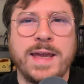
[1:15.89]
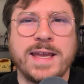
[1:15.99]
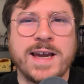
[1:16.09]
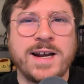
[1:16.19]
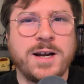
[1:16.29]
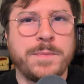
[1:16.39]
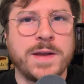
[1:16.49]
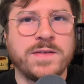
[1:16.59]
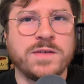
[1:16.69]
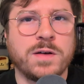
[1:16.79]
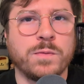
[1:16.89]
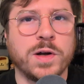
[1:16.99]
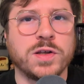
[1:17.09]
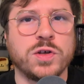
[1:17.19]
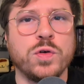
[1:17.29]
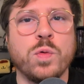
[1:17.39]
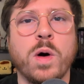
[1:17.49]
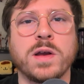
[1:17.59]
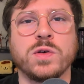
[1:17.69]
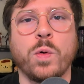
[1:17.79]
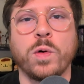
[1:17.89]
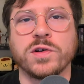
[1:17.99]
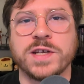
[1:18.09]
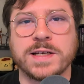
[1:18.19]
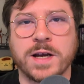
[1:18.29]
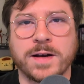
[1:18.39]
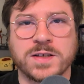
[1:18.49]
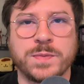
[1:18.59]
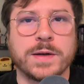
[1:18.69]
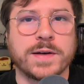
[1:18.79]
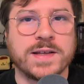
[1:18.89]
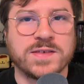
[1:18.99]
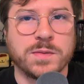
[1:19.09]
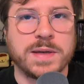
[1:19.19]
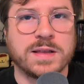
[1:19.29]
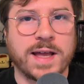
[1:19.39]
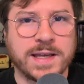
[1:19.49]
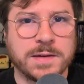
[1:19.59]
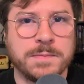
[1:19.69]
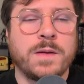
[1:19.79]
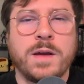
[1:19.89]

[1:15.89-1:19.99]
It kind of depends on what you want your Gen Con experience to be like.